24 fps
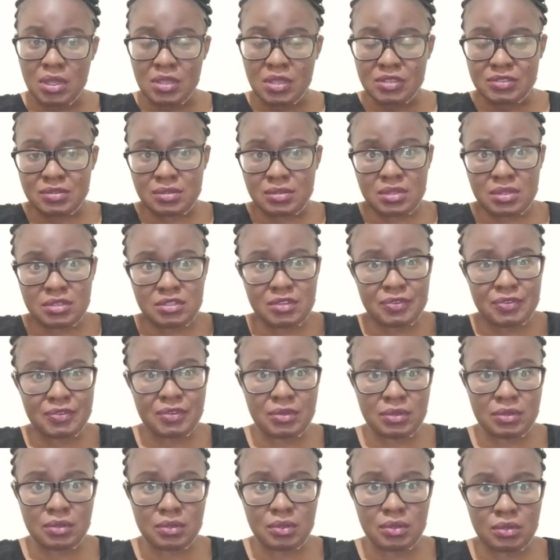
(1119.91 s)
So that if
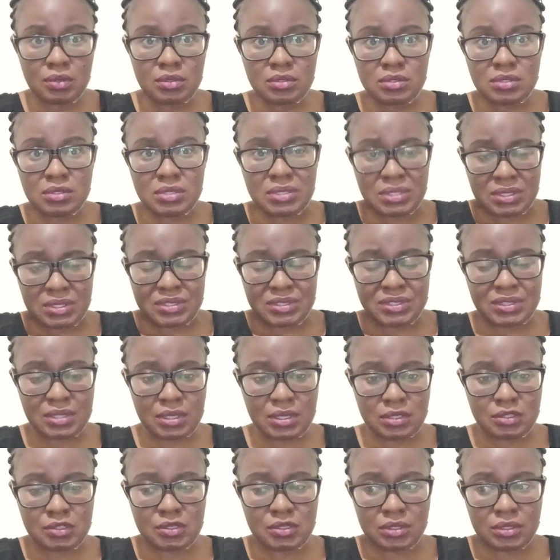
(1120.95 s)
you notice
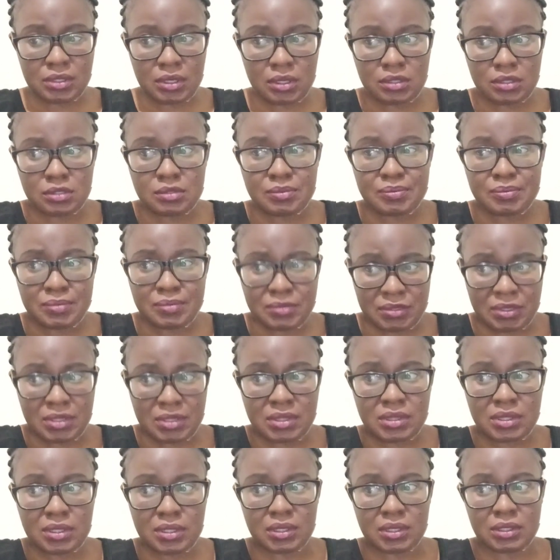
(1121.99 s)
that you're not
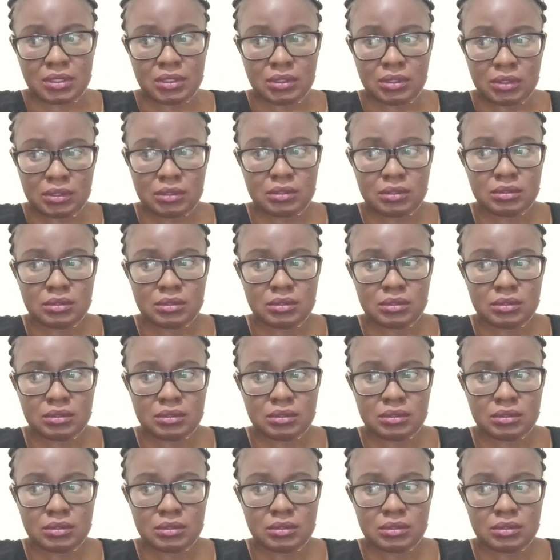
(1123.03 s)
breathing